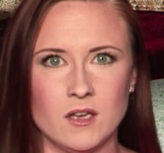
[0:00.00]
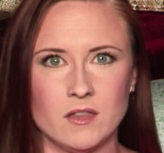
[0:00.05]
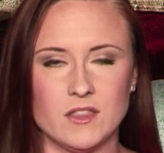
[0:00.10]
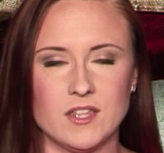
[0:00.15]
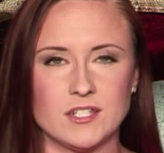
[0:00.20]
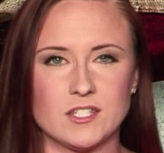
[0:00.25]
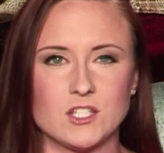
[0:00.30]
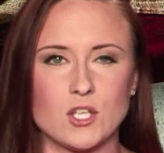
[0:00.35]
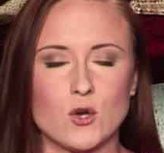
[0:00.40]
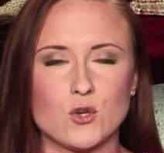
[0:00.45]

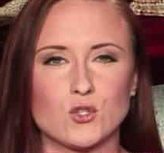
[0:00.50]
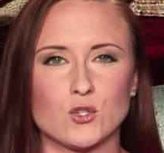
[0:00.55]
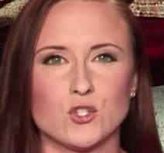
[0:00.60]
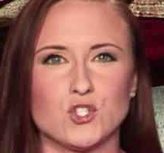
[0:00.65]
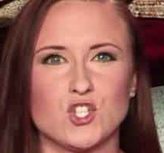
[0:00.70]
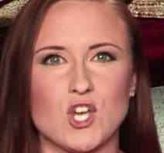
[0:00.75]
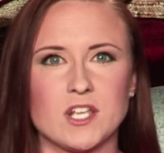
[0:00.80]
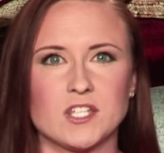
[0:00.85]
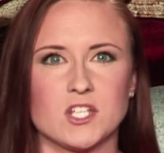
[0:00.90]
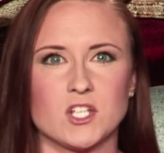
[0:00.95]
This social
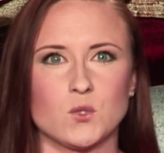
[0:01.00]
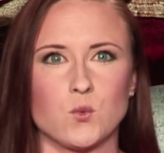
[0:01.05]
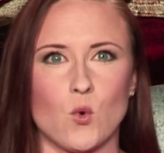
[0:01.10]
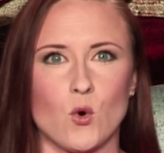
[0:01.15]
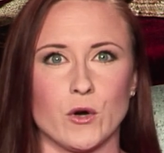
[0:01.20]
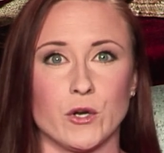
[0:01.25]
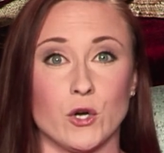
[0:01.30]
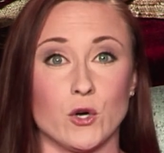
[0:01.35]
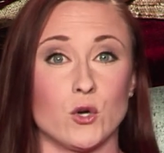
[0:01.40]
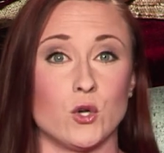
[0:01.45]
justice
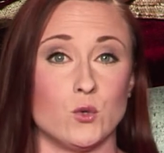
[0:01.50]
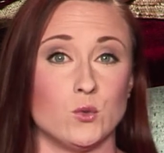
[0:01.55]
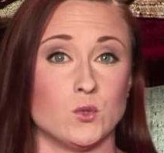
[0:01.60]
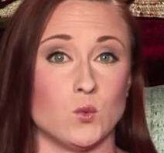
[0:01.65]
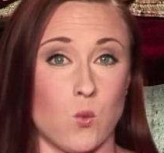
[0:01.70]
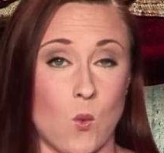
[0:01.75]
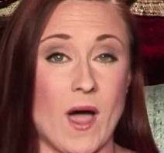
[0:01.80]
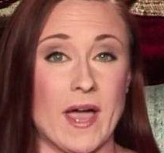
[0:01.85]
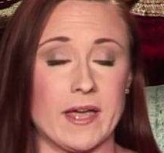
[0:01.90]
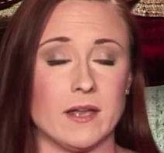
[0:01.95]
warrior,
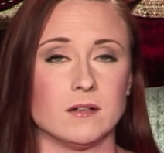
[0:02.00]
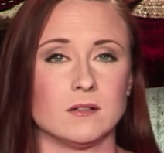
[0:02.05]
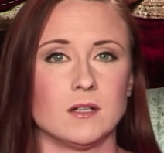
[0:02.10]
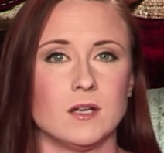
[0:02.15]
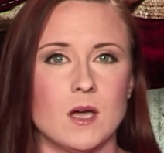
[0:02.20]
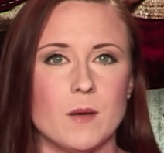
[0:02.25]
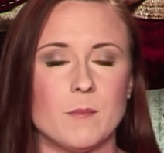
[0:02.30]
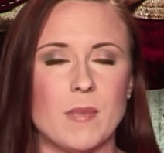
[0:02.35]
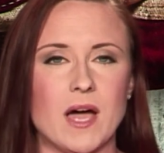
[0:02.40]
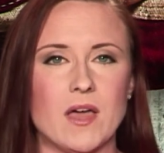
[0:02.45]
who's white,
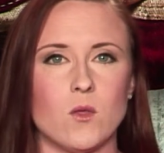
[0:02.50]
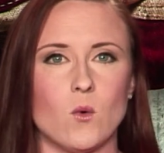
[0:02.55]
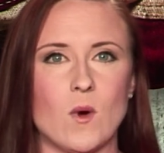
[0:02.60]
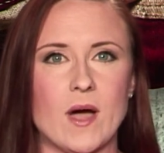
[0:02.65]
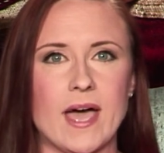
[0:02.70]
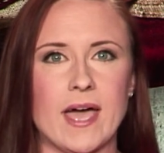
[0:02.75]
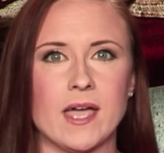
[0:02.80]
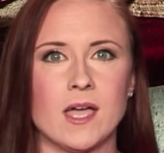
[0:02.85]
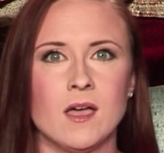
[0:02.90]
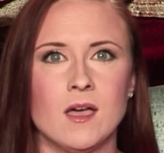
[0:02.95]
by the
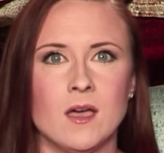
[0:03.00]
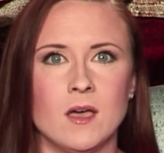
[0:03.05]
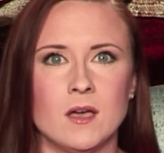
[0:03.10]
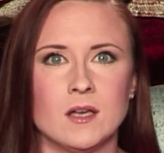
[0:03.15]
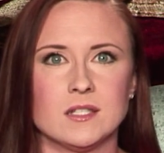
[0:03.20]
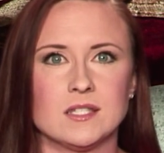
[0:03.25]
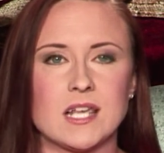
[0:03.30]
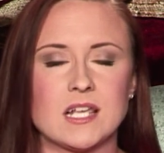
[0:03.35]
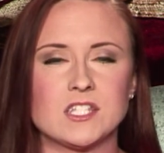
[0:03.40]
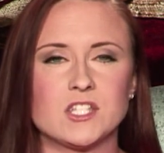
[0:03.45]
way,
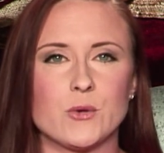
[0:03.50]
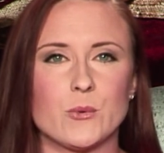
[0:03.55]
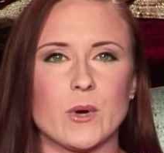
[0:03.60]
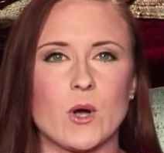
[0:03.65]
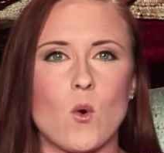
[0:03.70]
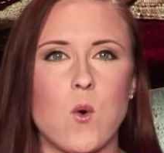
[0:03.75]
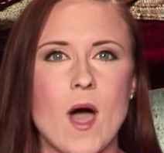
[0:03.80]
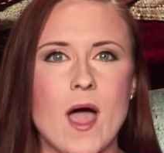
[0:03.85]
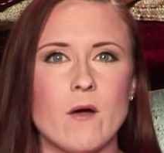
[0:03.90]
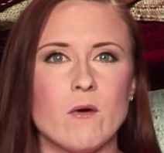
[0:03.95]
says that
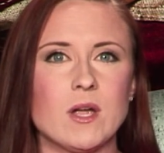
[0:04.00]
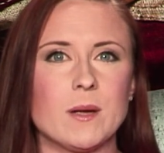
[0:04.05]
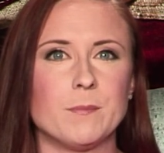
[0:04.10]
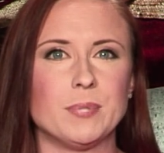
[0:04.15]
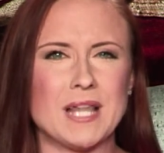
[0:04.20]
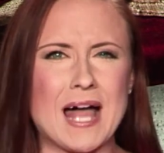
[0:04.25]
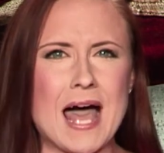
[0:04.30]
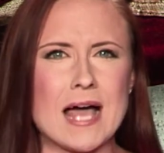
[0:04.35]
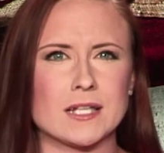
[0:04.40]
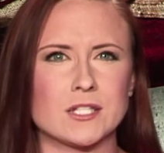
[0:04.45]
requiring
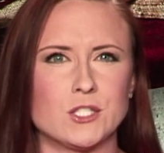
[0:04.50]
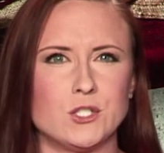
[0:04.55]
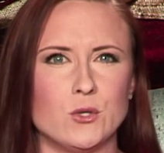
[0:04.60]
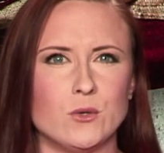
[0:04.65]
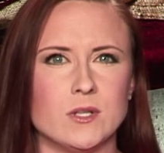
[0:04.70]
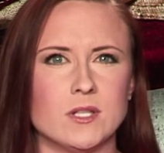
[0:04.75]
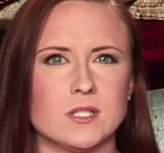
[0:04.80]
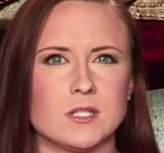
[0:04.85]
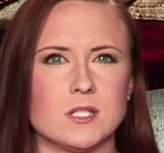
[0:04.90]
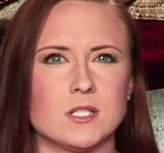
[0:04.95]
black
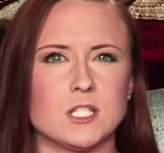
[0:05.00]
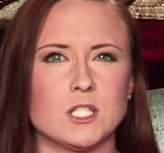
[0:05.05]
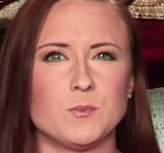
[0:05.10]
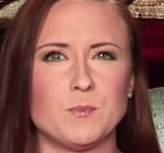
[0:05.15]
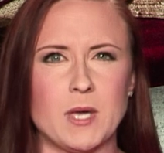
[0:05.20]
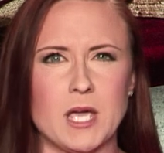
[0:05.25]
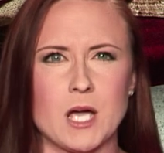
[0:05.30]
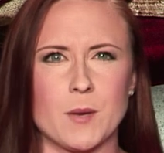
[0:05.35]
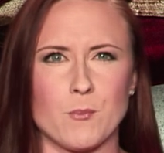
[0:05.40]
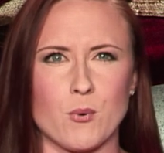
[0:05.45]
students to
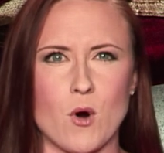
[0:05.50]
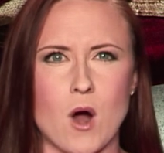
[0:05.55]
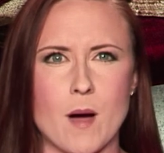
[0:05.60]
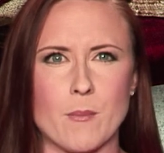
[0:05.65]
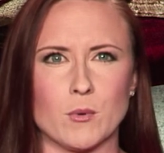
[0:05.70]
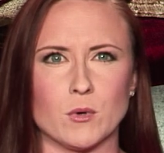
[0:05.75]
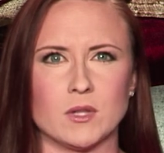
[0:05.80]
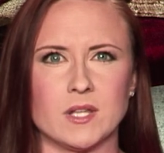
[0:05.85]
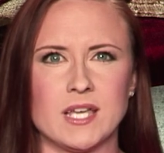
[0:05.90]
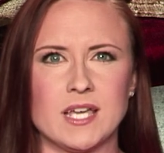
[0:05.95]
speak
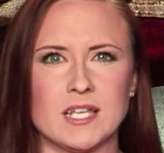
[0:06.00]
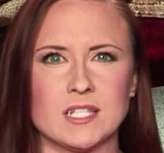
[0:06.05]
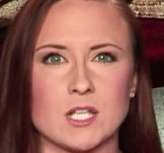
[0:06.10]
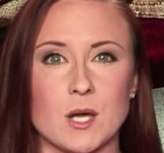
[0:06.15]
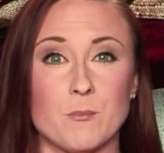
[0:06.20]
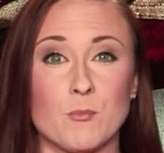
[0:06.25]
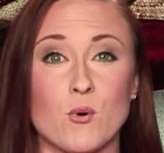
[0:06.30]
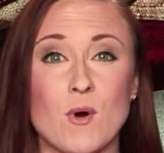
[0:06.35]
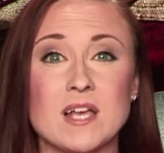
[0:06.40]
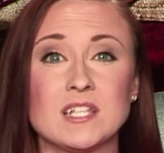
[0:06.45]
properly is
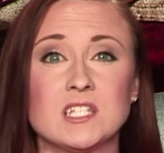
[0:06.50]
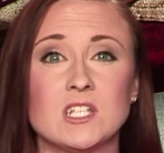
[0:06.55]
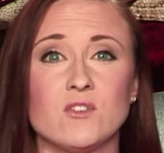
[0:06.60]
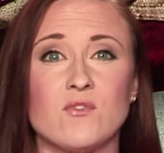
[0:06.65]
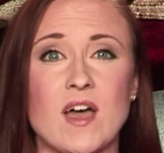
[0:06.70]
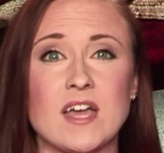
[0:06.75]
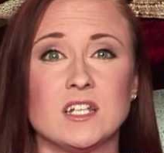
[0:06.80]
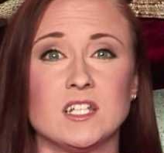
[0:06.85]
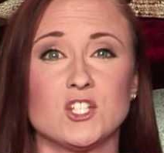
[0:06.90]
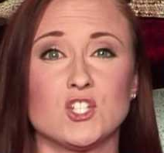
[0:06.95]

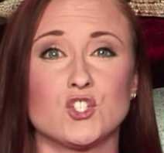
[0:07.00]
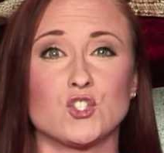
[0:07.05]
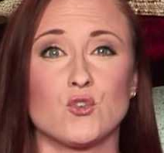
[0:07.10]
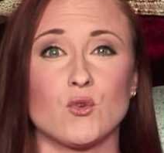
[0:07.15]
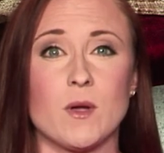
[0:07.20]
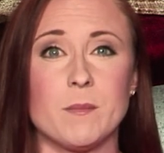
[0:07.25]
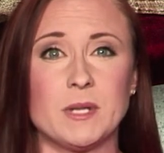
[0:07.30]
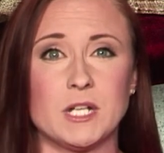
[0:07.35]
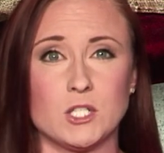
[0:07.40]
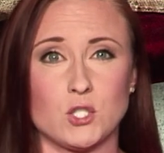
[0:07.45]
oppressive and
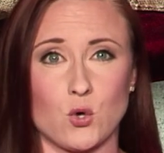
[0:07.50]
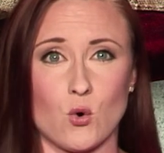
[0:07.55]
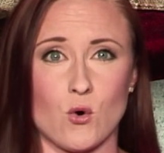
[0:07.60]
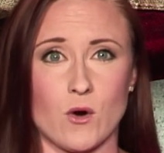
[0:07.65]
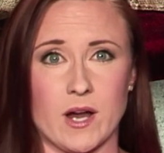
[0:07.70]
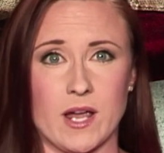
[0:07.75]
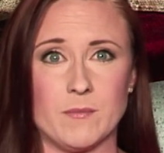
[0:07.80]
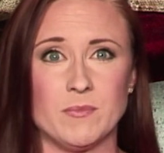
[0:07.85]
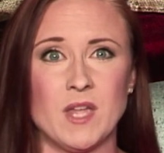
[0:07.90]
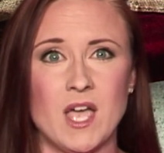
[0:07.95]

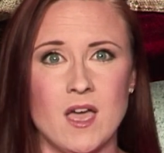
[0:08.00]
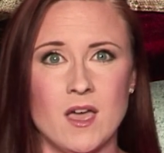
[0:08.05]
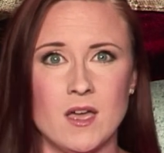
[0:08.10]
discriminatory,